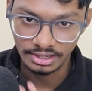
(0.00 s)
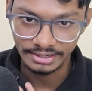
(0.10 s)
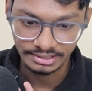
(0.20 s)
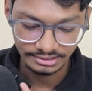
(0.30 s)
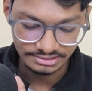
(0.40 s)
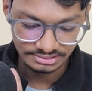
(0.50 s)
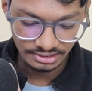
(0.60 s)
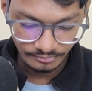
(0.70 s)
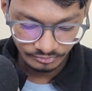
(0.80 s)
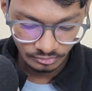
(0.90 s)
criteria is
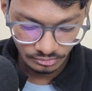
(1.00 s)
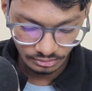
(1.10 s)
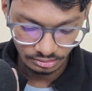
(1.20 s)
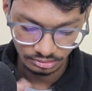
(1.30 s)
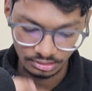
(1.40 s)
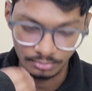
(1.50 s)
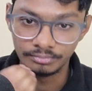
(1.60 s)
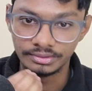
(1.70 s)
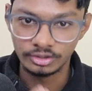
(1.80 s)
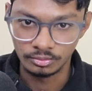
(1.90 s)
the
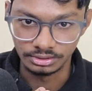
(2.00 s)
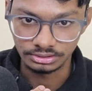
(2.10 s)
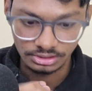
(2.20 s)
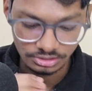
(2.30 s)
date of birth.